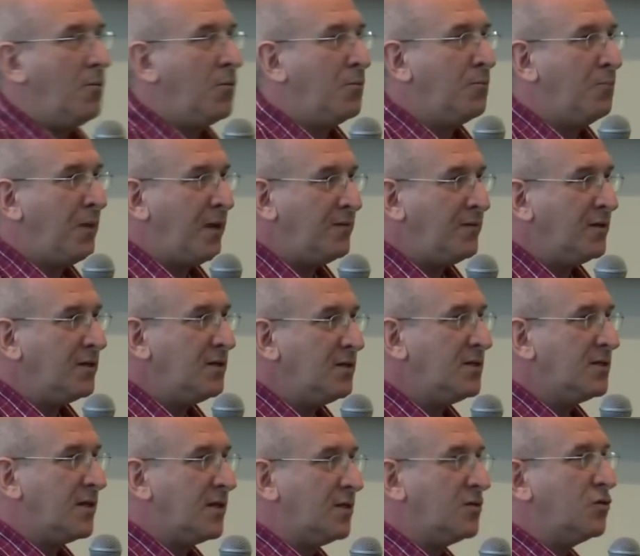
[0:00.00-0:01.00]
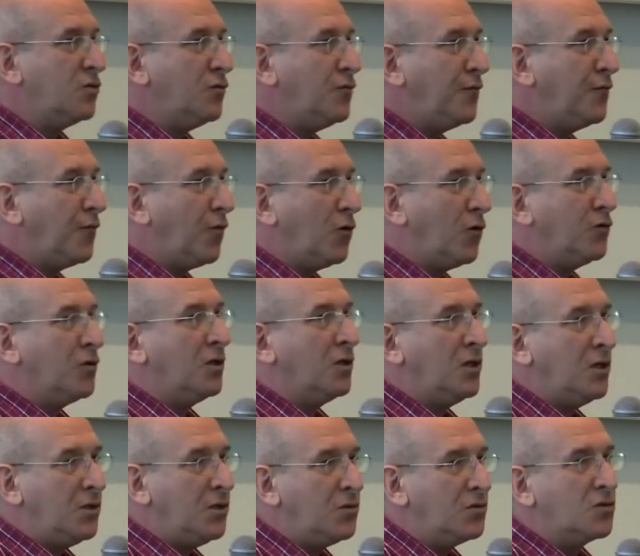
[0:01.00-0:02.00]
but basically says you follow
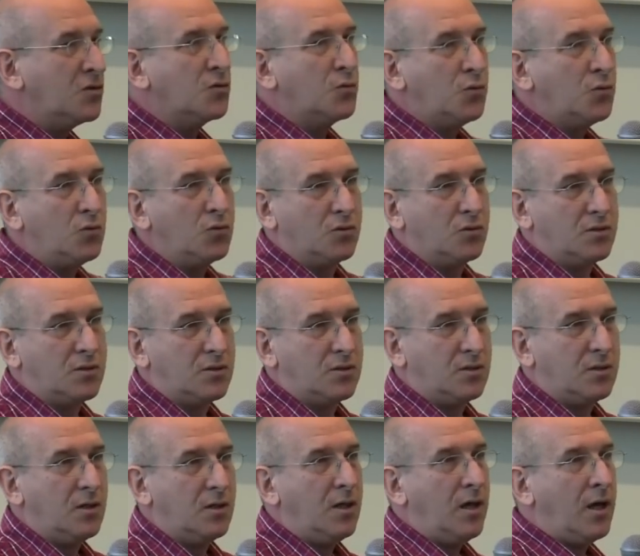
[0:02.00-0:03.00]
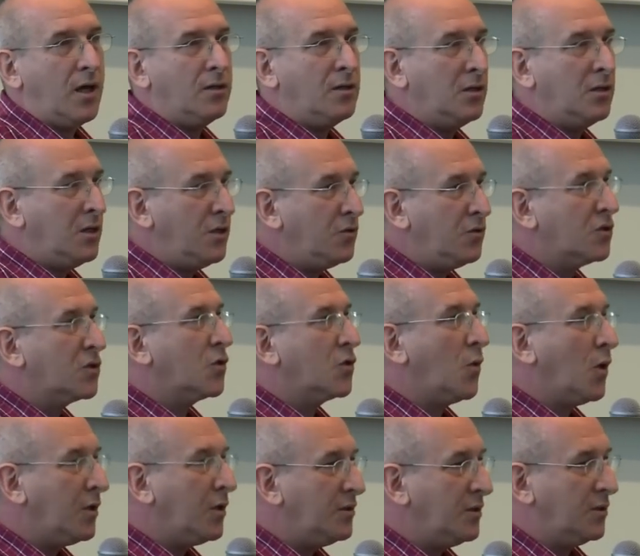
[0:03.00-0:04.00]
the Linux rules and the Linux
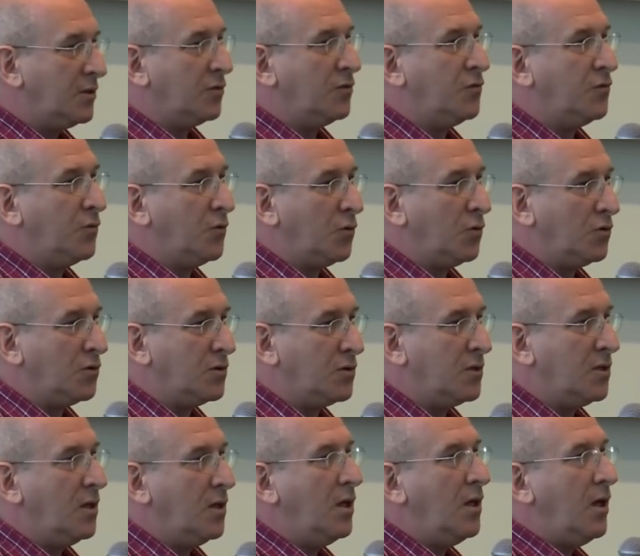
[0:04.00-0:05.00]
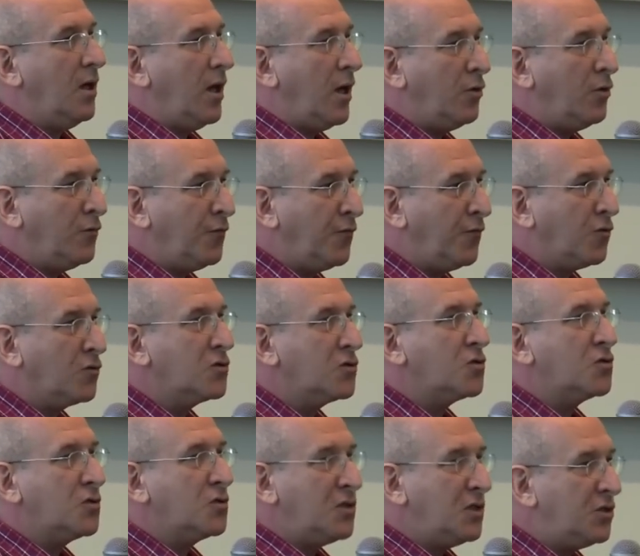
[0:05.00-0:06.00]
quality controls, and you follow
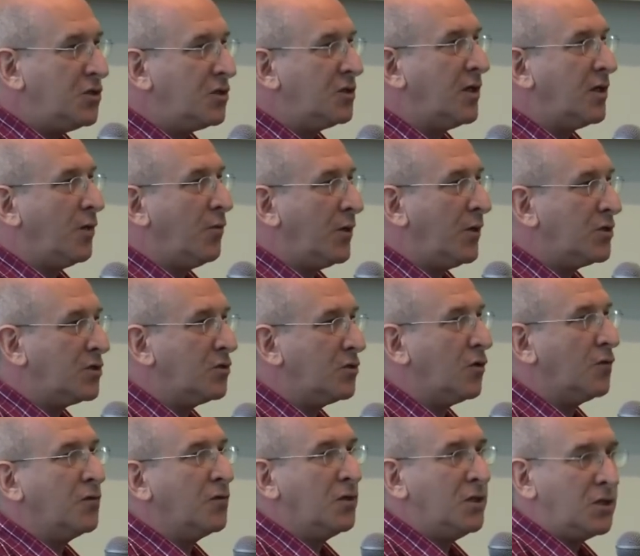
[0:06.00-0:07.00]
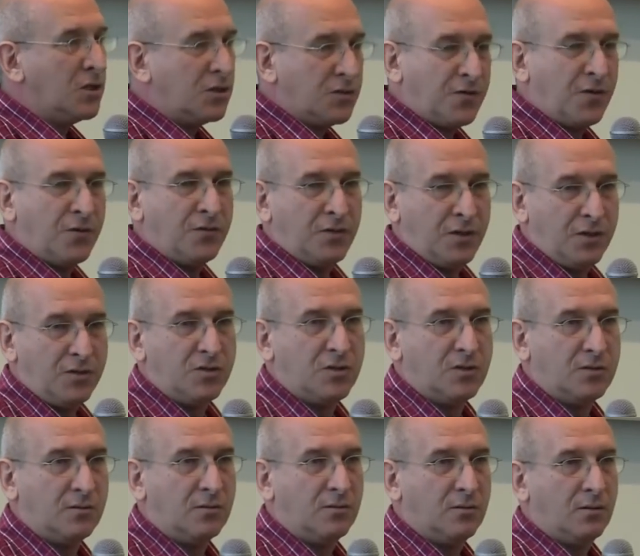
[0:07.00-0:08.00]
strategic direction of the Linux
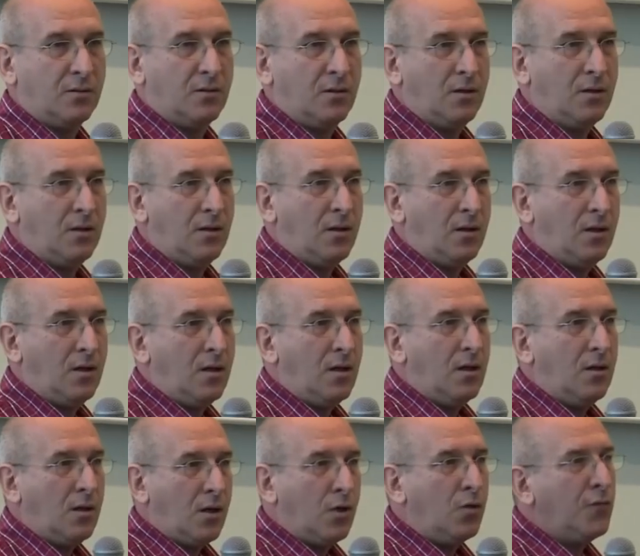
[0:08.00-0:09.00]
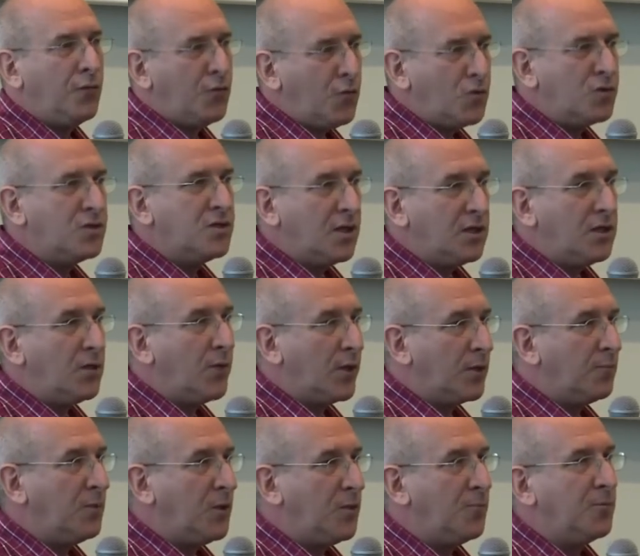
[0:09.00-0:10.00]
Foundation. And of course, they
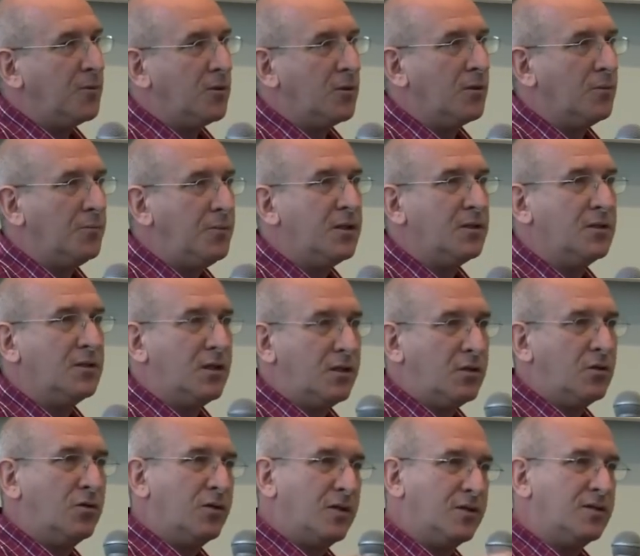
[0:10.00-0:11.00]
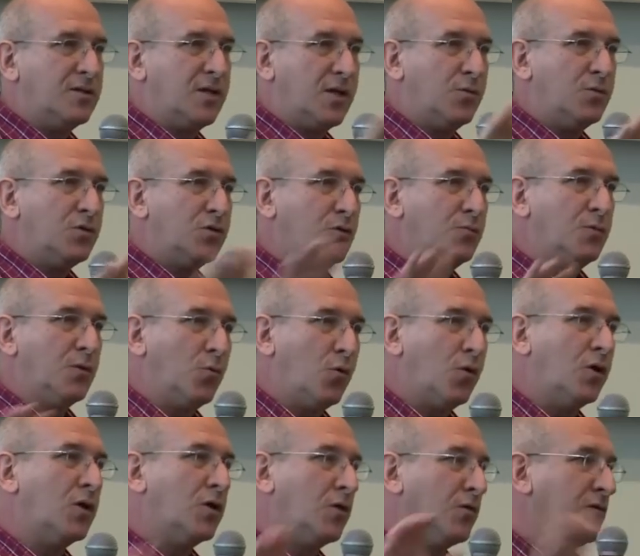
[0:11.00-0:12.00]
direct people a bit. They say we should be
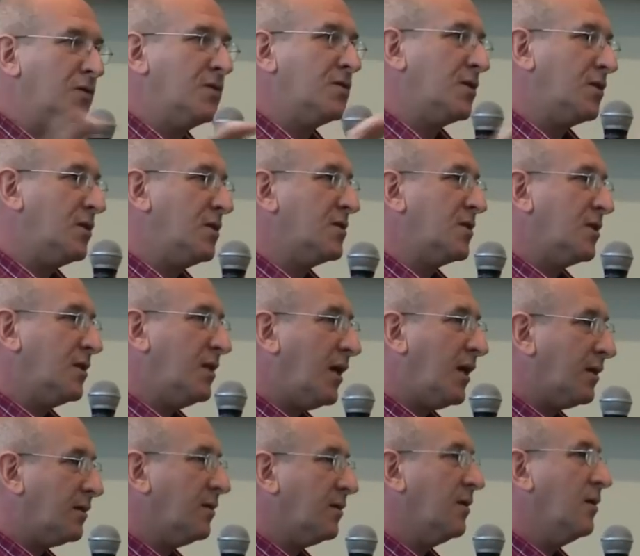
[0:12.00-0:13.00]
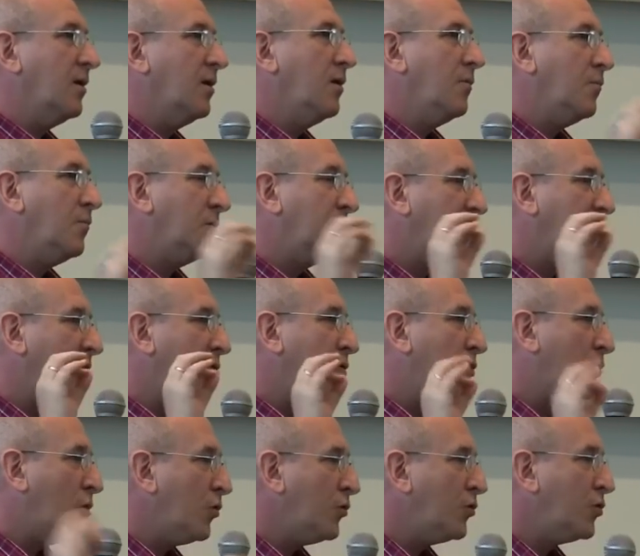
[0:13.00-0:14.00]
working on this and this and that. But they
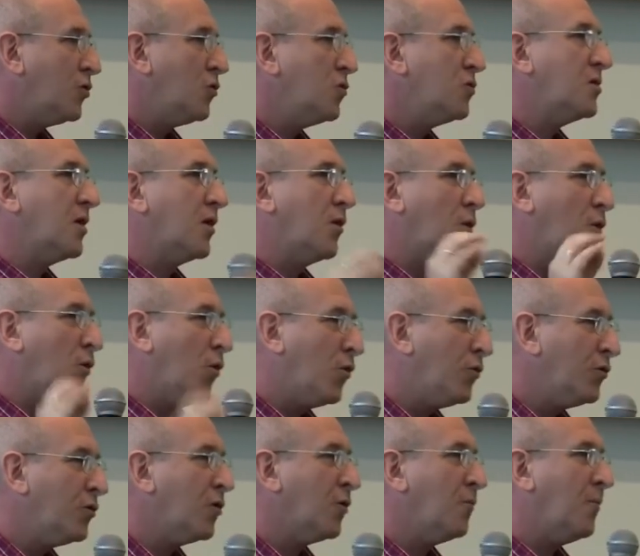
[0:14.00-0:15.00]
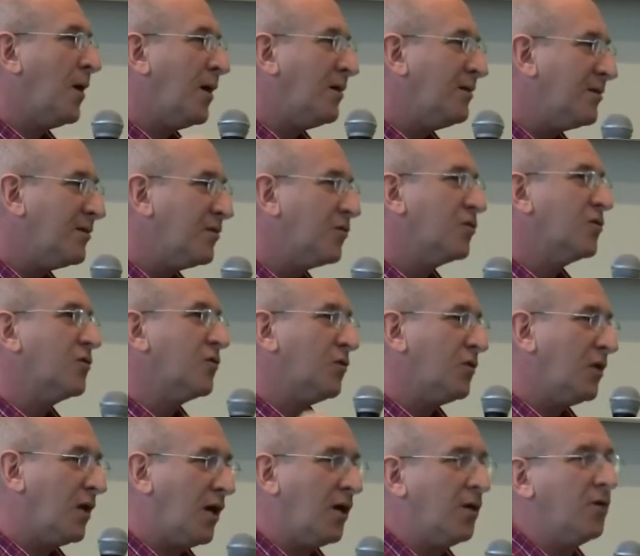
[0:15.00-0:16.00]
don't use their own command and
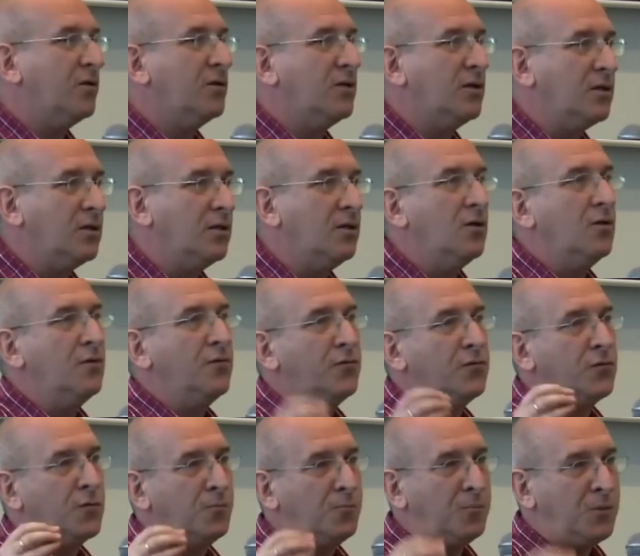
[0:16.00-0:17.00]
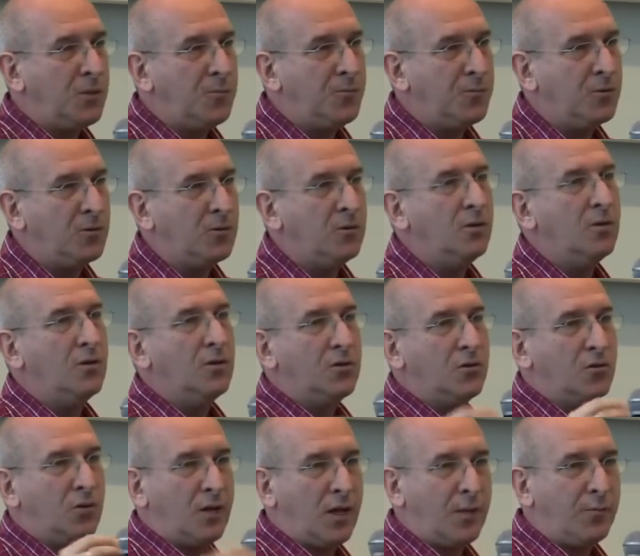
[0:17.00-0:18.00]
control hierarchy for the people
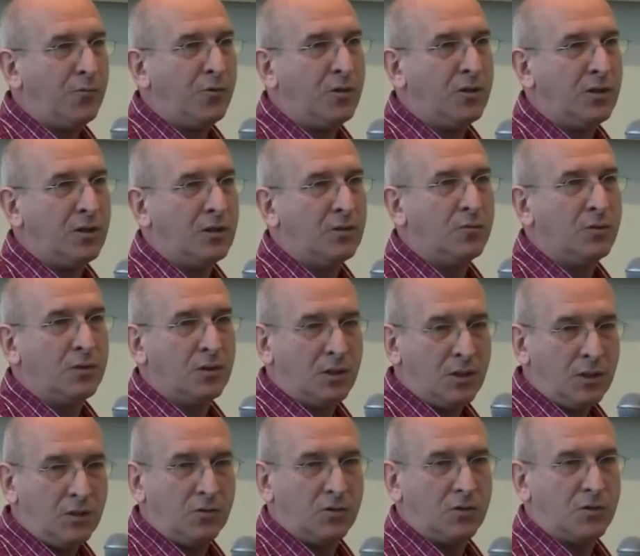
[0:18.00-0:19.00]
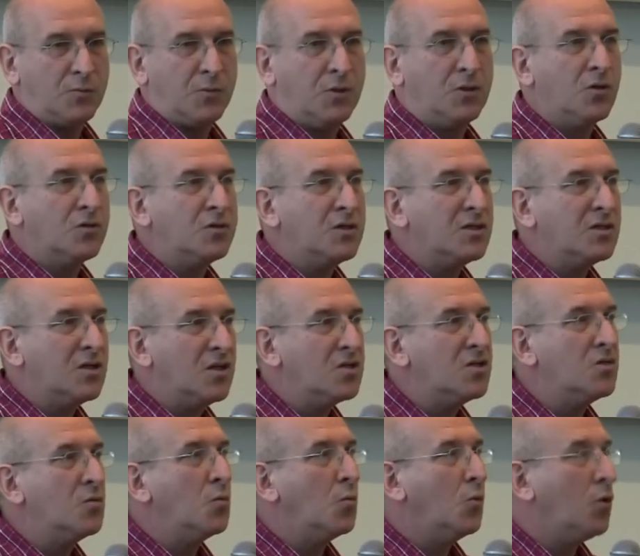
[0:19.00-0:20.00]
collaborating with Linux, because it
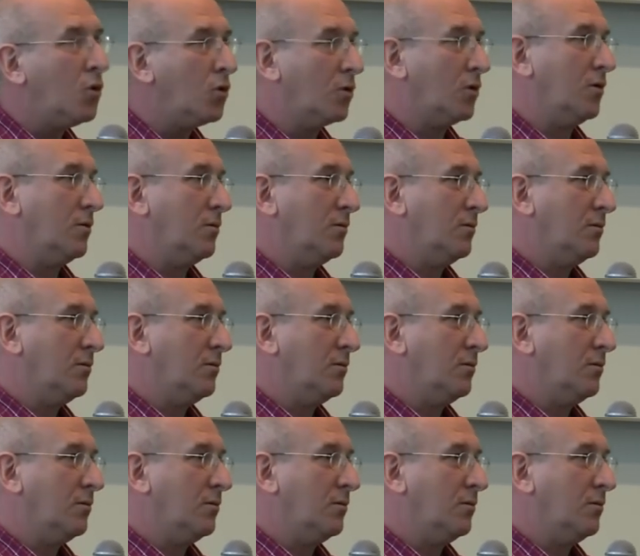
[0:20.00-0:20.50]
doesn't work.